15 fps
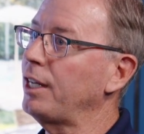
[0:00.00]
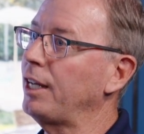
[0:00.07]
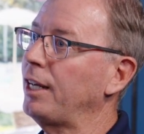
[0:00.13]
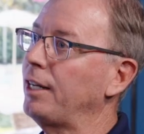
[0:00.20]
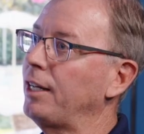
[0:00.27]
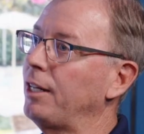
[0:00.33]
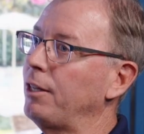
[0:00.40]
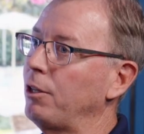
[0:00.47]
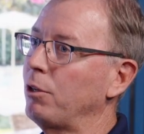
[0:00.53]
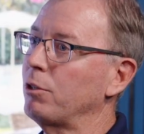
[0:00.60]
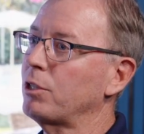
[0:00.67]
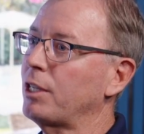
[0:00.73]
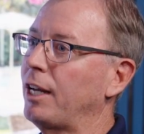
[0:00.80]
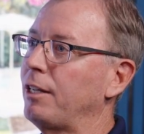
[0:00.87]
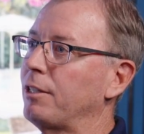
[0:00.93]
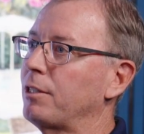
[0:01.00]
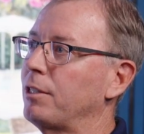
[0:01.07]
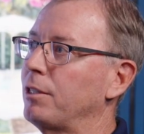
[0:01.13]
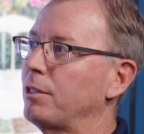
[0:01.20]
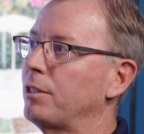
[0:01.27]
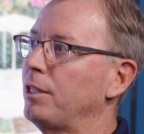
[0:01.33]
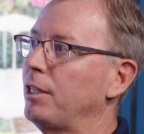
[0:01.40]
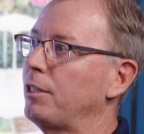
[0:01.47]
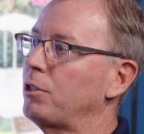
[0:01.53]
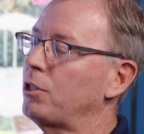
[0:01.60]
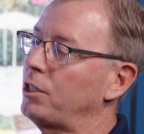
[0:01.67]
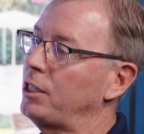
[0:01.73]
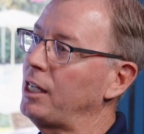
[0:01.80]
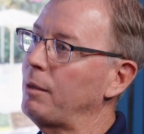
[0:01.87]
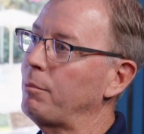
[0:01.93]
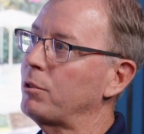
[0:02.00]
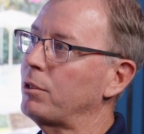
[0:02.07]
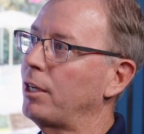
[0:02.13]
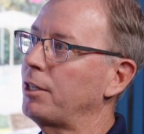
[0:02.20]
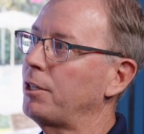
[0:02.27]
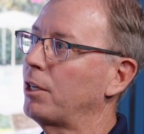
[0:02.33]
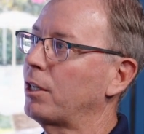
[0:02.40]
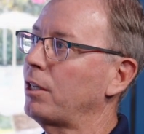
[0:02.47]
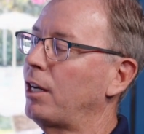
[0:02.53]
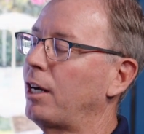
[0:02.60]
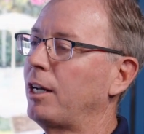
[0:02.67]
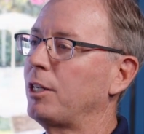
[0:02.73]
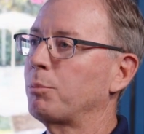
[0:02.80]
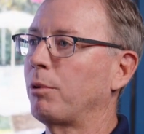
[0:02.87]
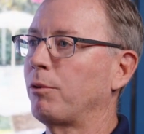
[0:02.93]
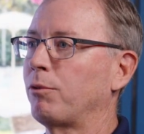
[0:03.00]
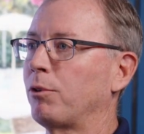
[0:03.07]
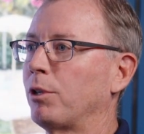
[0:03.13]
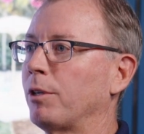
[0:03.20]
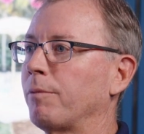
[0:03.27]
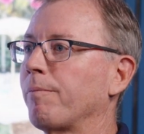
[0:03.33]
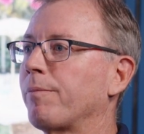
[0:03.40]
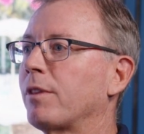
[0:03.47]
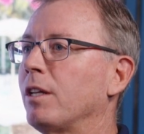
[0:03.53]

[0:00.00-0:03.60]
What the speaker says: And in those cases, it seems like your clients prefer